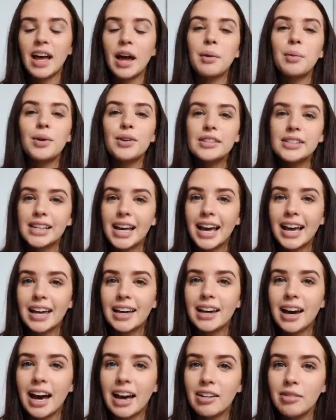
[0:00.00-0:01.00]
I will
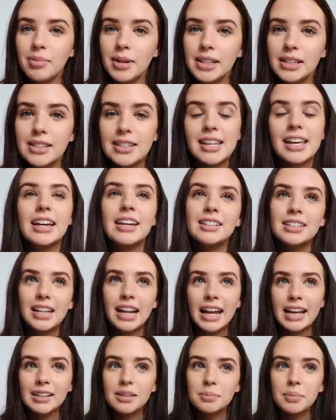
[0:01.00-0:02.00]
say, I have been sick.
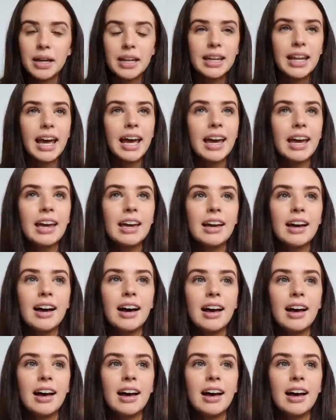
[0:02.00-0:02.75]
Today is Monday.